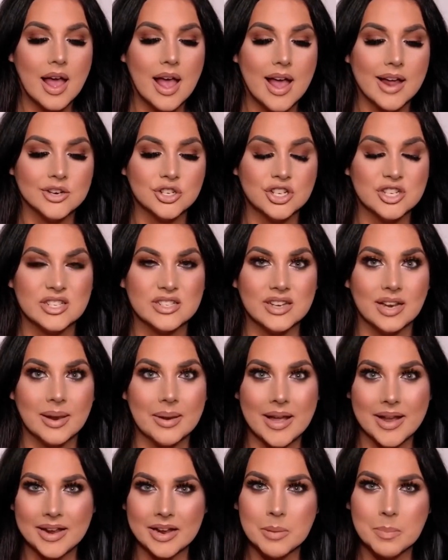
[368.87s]
and just
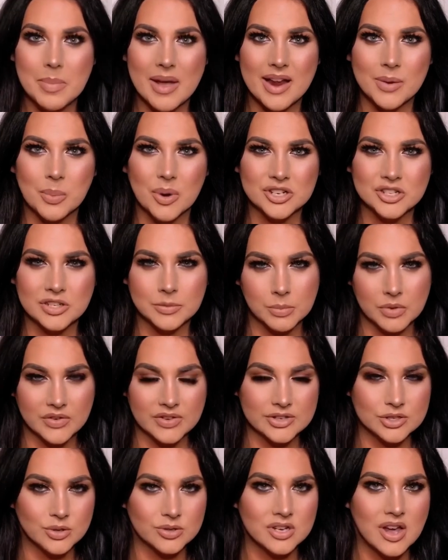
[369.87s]
laying in bed watching
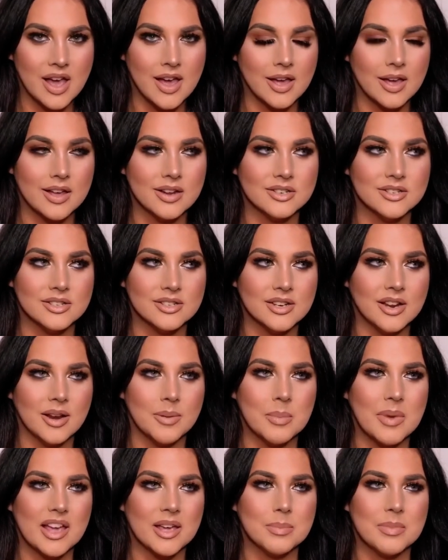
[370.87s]
movies all day, it
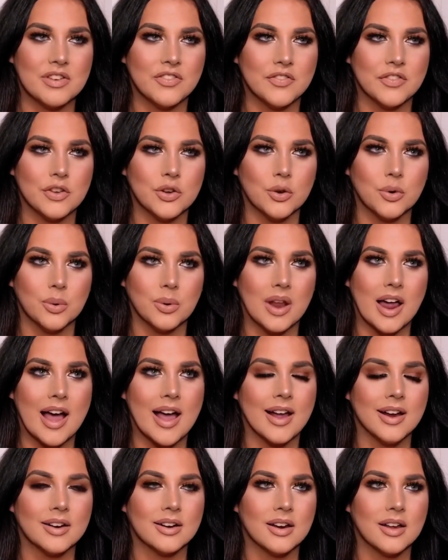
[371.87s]
did make me feel
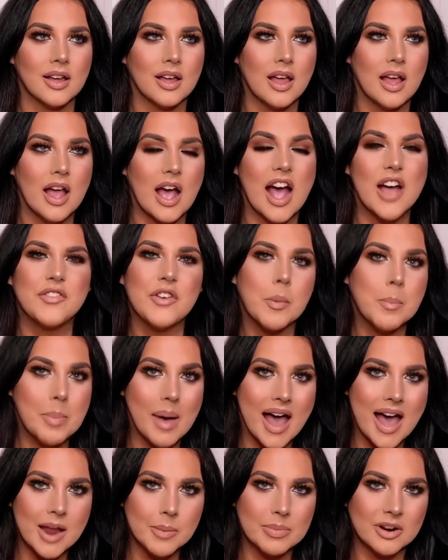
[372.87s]
like I felt
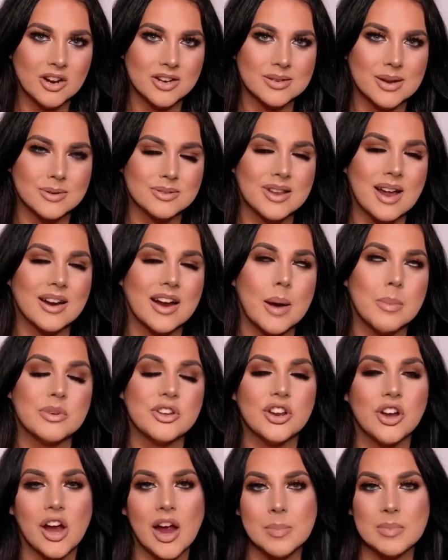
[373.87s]
bad, because I was like, I'm
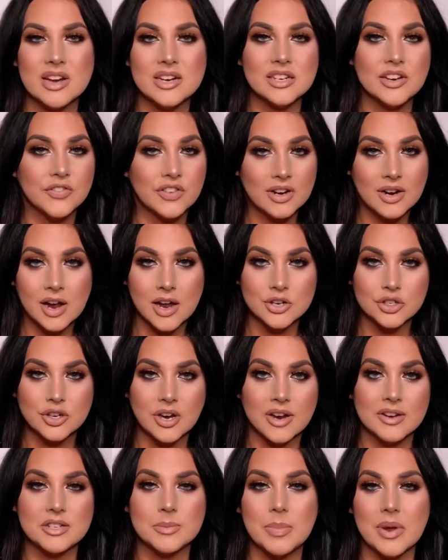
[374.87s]
in a different
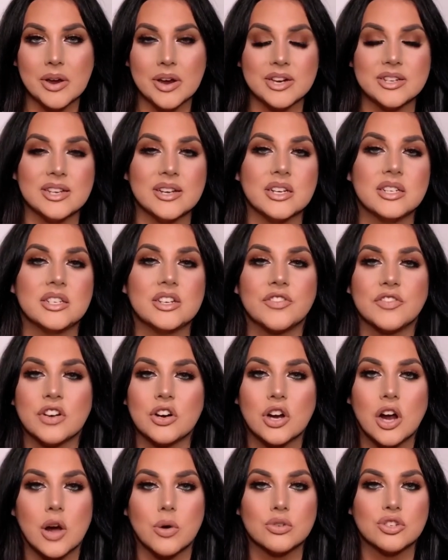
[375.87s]
country, experiencing a
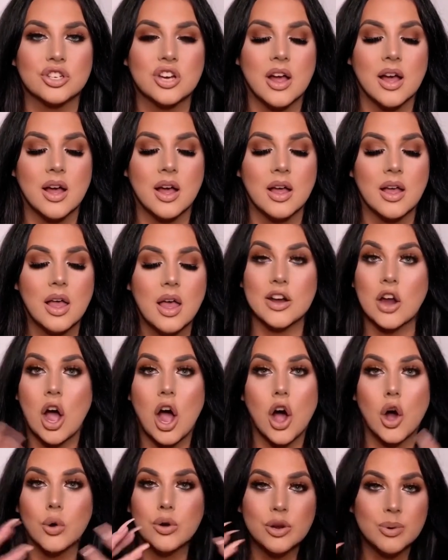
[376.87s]
different culture, in a
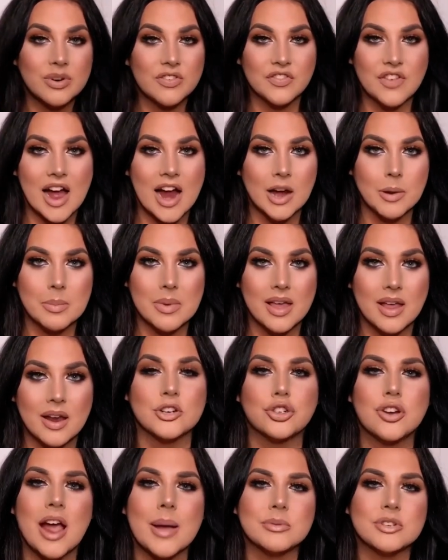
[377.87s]
whole new environment,
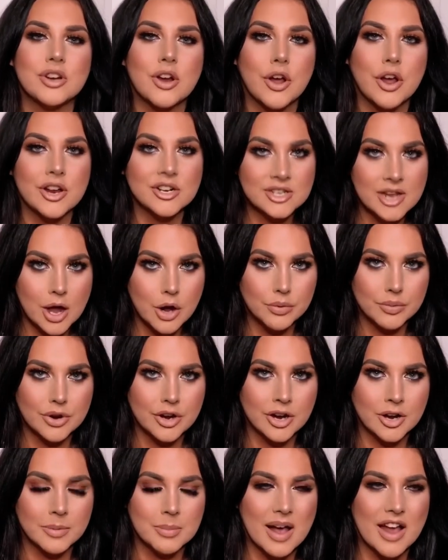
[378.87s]
being trapped in a hotel
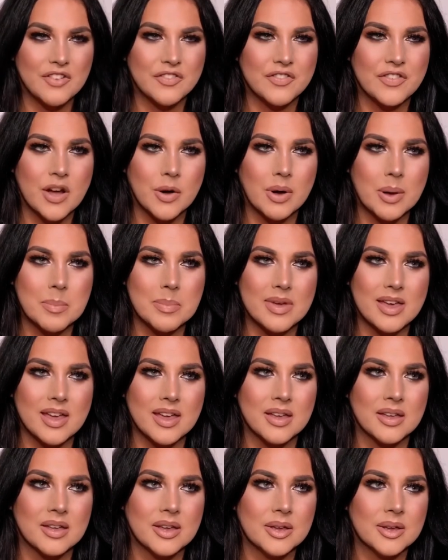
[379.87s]
room. I felt a
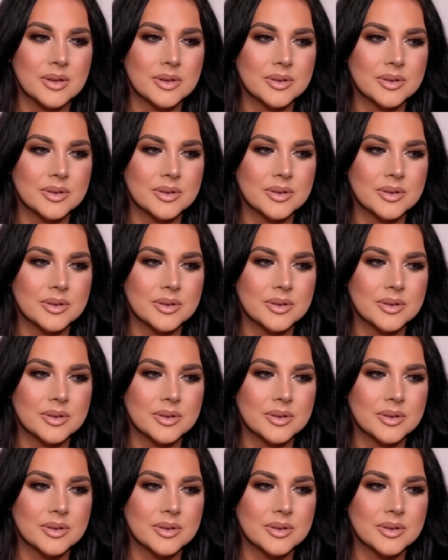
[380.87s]
bit,